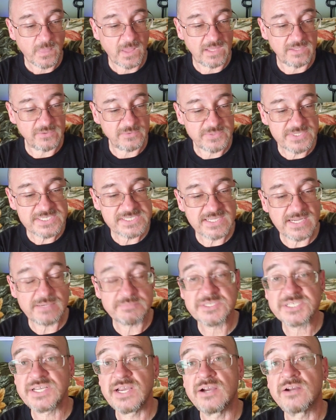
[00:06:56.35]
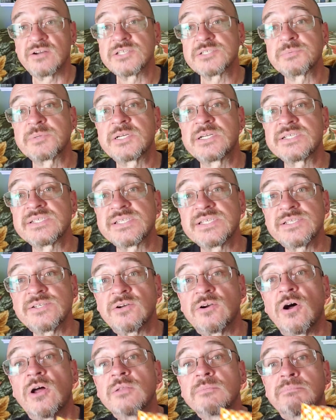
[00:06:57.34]
And the reason that I'm scared is because these are
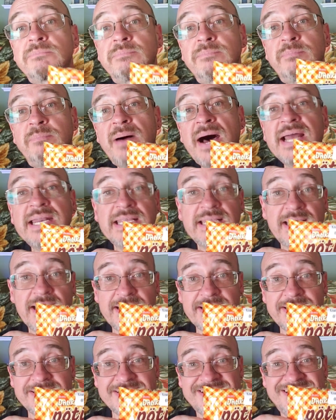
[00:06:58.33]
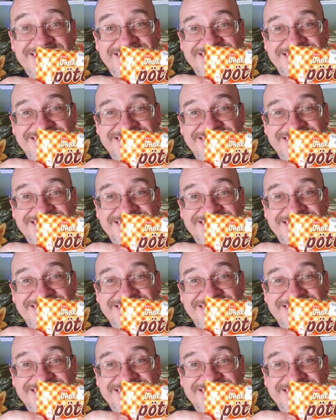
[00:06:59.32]
called potty cakes.